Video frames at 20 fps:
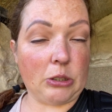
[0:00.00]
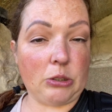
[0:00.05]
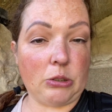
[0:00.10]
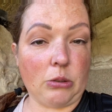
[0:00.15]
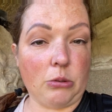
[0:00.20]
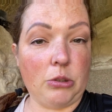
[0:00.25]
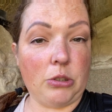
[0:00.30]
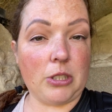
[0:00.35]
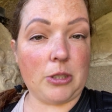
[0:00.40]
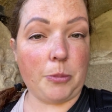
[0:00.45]

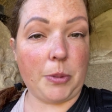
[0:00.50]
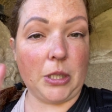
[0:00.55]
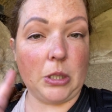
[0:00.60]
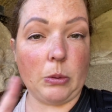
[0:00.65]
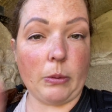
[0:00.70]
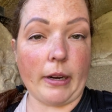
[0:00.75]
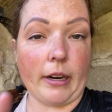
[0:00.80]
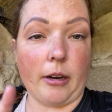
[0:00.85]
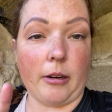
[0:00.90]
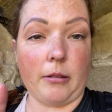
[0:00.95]
So just be
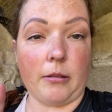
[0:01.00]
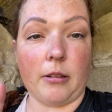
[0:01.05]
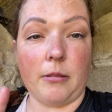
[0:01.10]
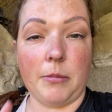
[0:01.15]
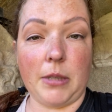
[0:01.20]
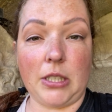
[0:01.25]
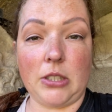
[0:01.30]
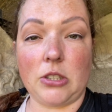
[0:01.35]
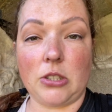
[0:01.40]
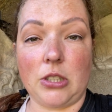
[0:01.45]
aware,
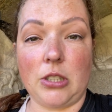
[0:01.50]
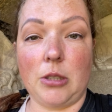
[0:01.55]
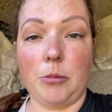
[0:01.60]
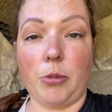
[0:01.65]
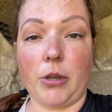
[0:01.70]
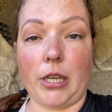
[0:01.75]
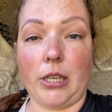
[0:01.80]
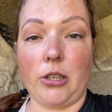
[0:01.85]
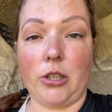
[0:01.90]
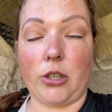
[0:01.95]
make sure you
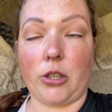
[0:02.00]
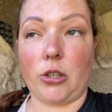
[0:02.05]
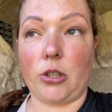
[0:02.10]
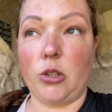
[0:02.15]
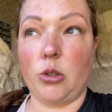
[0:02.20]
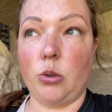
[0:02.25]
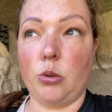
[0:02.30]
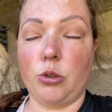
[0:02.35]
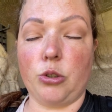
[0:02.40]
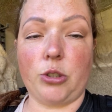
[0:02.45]
bring your
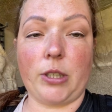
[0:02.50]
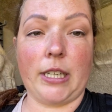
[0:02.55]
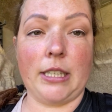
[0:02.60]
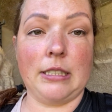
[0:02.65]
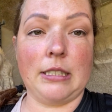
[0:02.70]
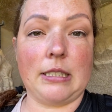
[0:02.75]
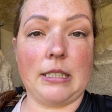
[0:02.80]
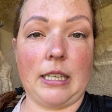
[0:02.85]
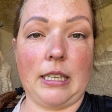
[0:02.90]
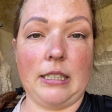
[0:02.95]
Google
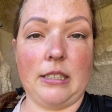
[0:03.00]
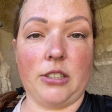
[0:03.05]
Translate.